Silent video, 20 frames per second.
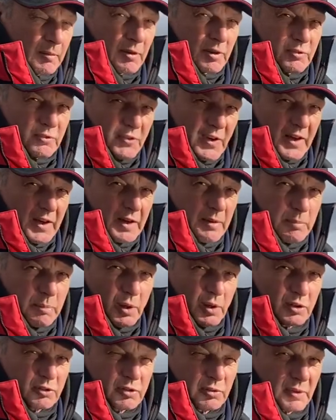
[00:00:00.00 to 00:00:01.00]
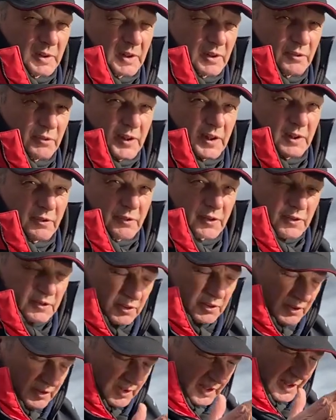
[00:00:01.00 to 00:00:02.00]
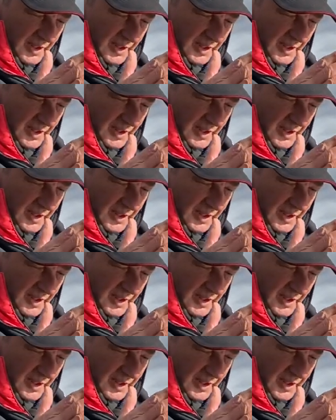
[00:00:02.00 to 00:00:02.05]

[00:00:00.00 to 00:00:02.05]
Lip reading: it's very important when you feed a fishing that you